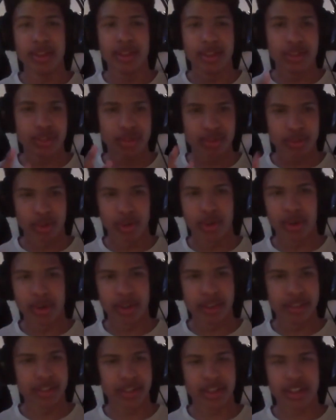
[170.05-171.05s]
and strong
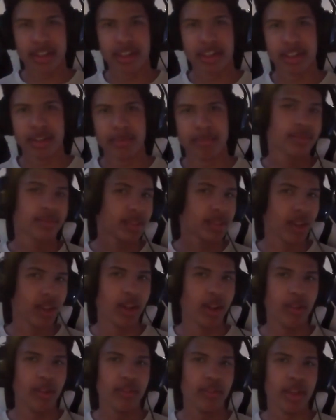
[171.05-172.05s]
as I can,
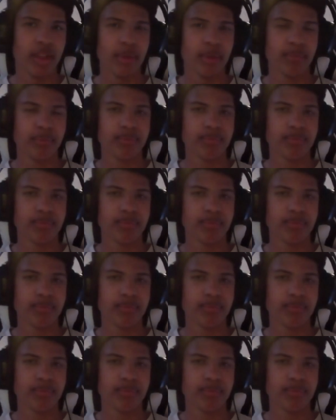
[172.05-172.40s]
all of that.